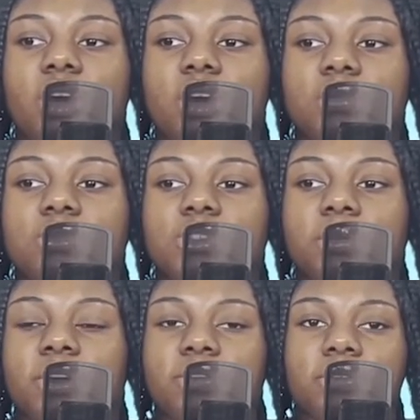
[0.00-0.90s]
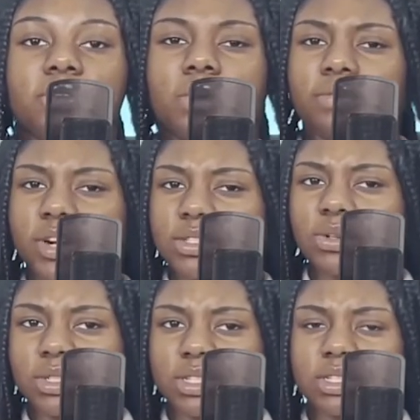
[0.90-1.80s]
So my
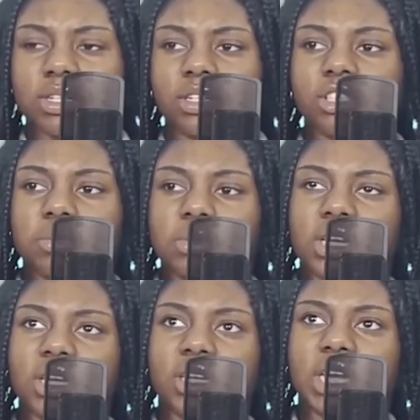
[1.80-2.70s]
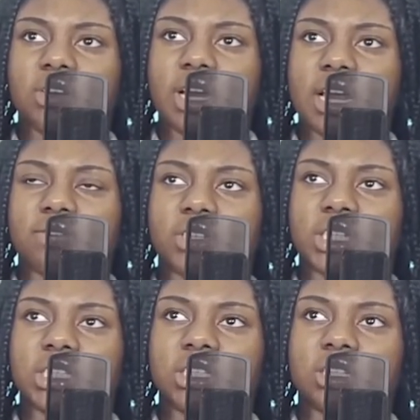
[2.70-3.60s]
friend's older sister, she was in year
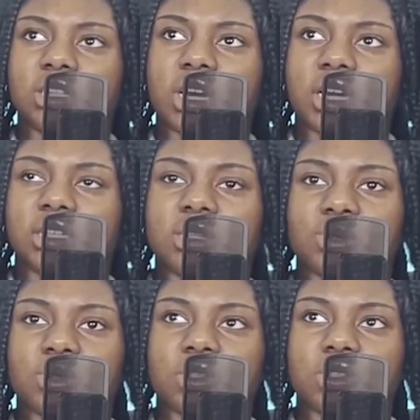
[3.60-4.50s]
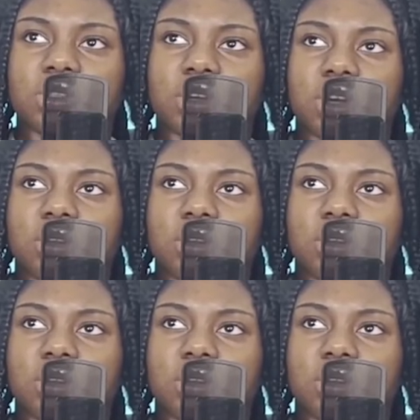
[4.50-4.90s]
11, and this was